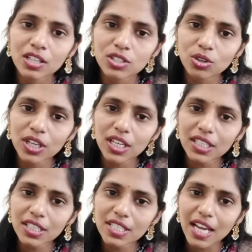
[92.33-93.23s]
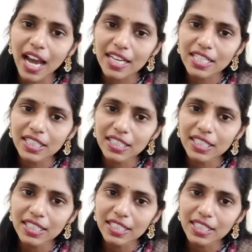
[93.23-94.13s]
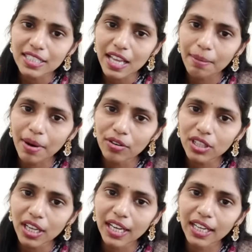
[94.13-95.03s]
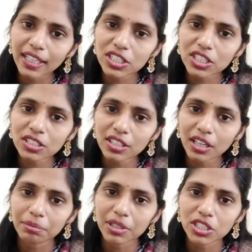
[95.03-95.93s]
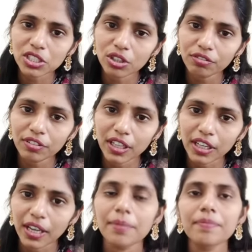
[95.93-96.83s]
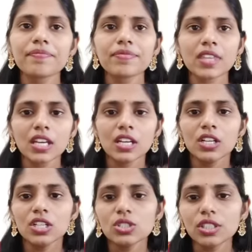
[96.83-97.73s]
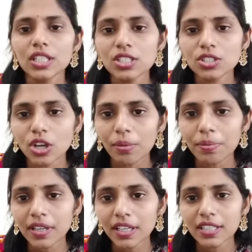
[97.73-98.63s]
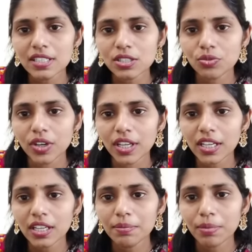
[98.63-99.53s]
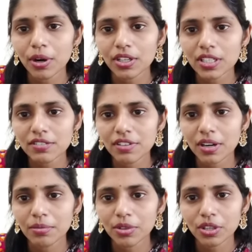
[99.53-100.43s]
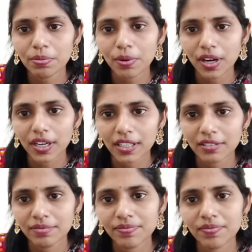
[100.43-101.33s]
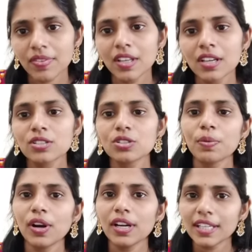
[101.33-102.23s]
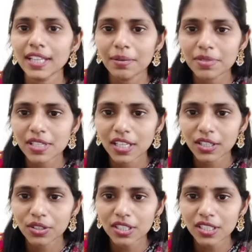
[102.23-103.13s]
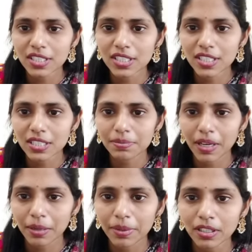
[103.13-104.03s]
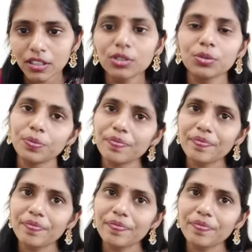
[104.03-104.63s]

so here this article it is about election commission of india so this topic is very important from your polity so polity comes under your gs paper two